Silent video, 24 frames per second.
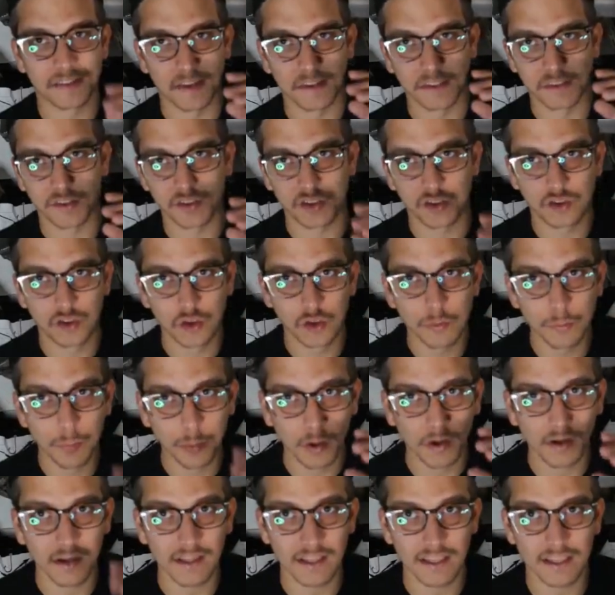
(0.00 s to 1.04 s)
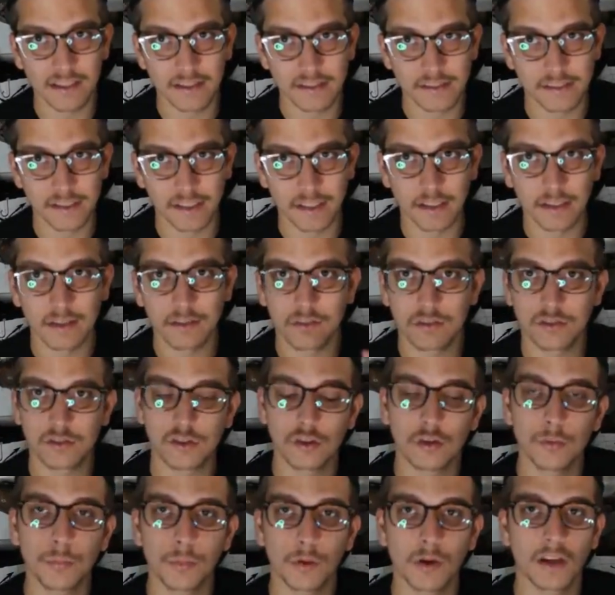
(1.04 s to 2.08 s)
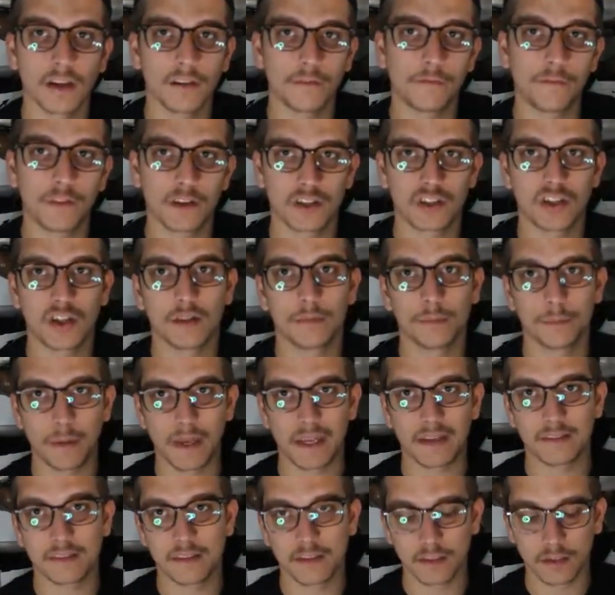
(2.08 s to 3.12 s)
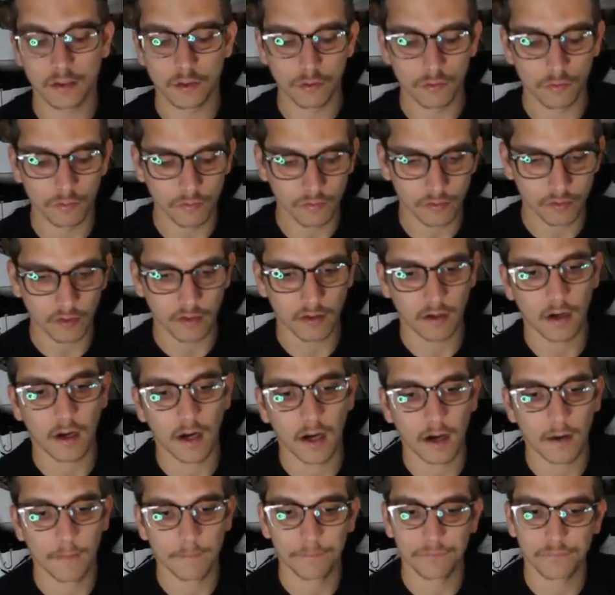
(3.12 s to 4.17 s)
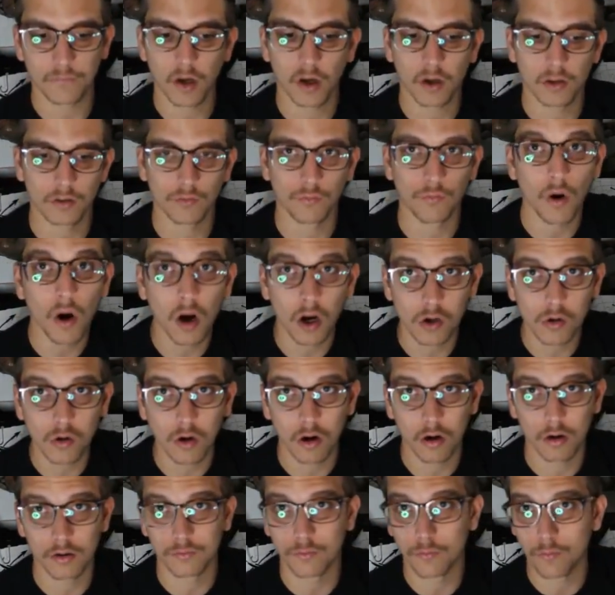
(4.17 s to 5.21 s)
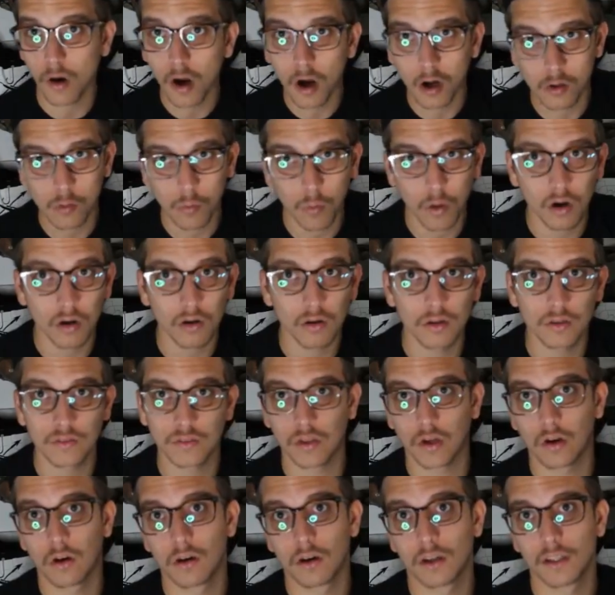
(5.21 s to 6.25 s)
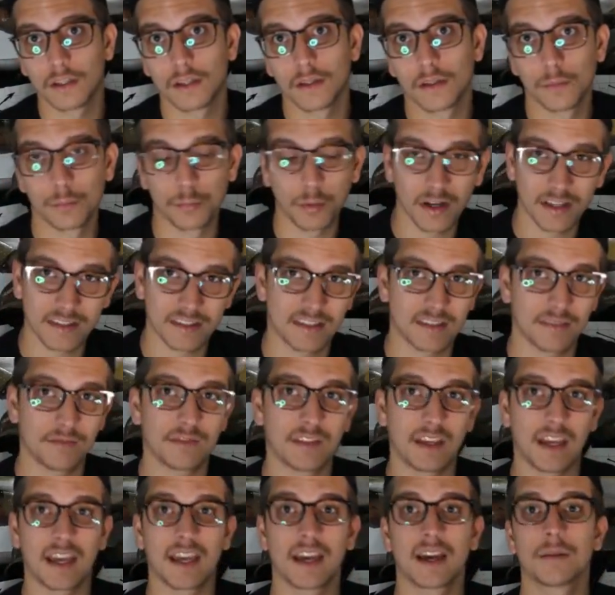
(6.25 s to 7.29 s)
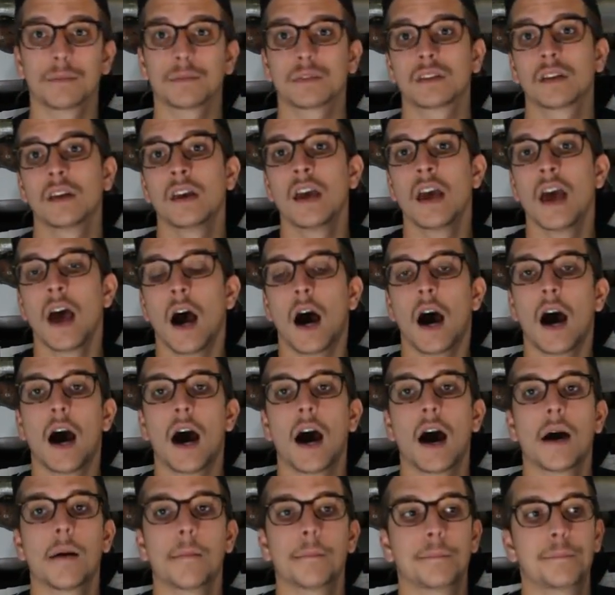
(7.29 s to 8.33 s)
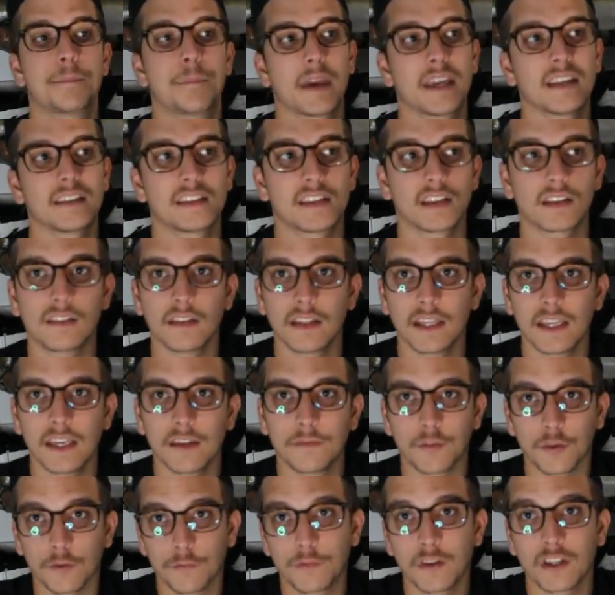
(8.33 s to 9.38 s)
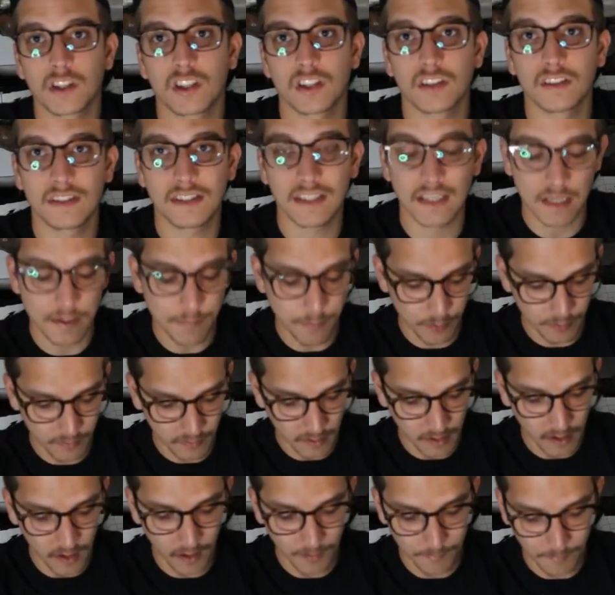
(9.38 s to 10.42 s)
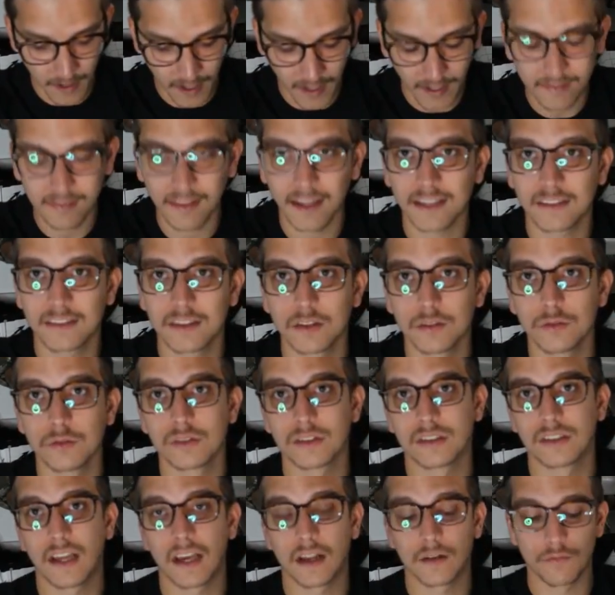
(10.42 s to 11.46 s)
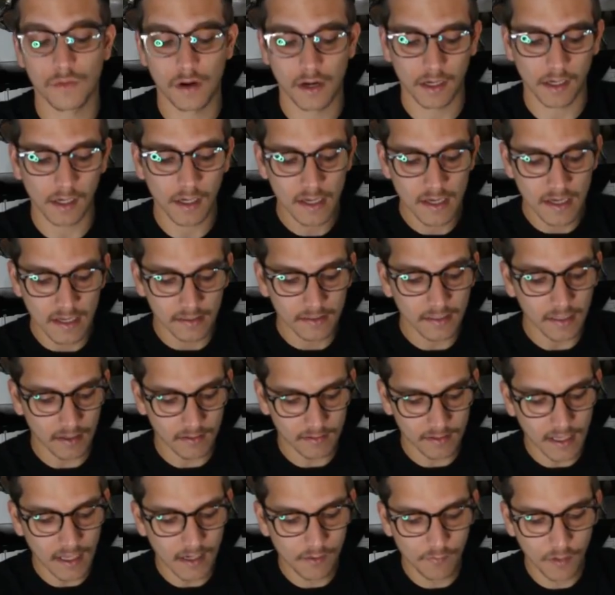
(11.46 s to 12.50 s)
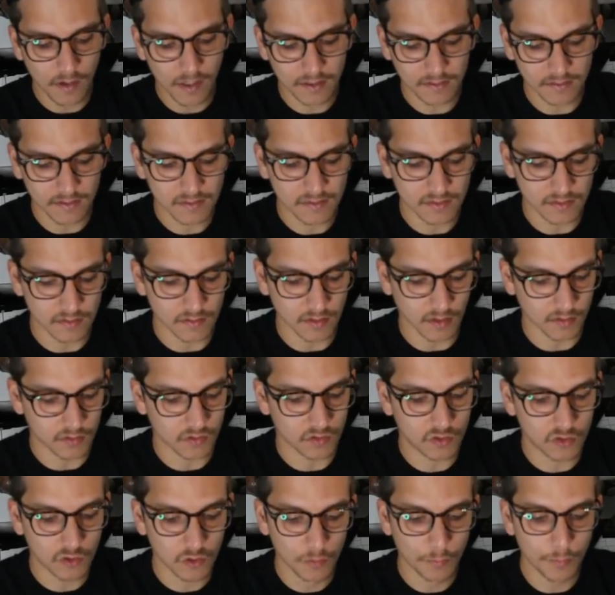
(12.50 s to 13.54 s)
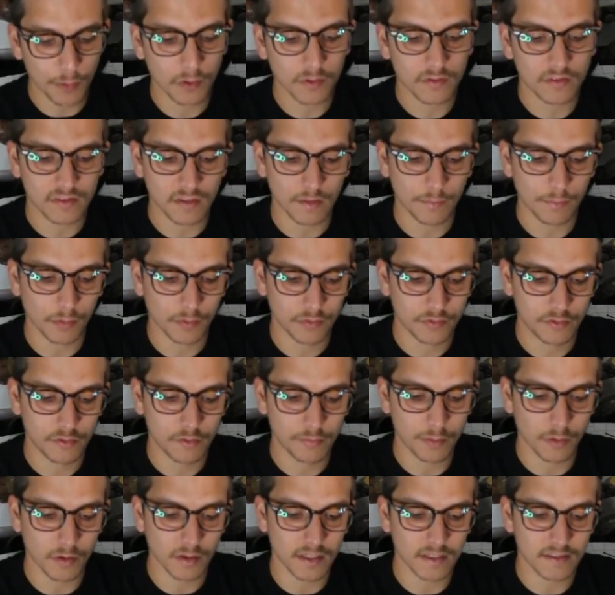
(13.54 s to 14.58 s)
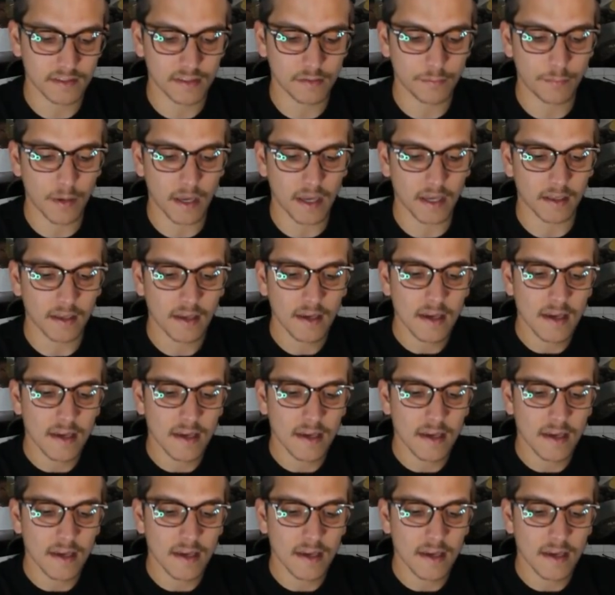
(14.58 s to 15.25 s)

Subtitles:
a super easy, super efficient bait to use on rock walls, on the breast of dams. Basically, if you're fishing deep, I like to use a Ned rig. Now, a Ned rig, this is a super simple, super easy bait.